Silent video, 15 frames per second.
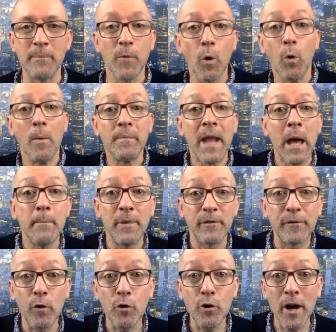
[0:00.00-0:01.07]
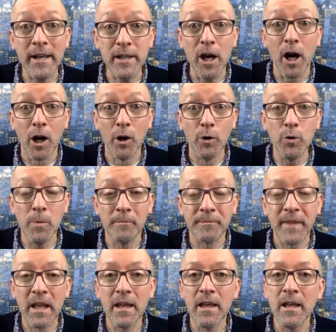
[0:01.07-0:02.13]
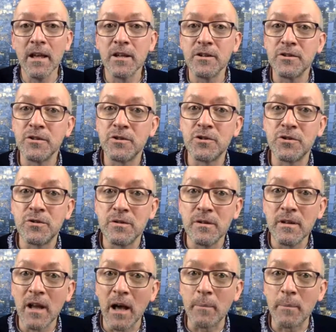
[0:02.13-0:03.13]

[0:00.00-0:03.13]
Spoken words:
Oh, before I go, I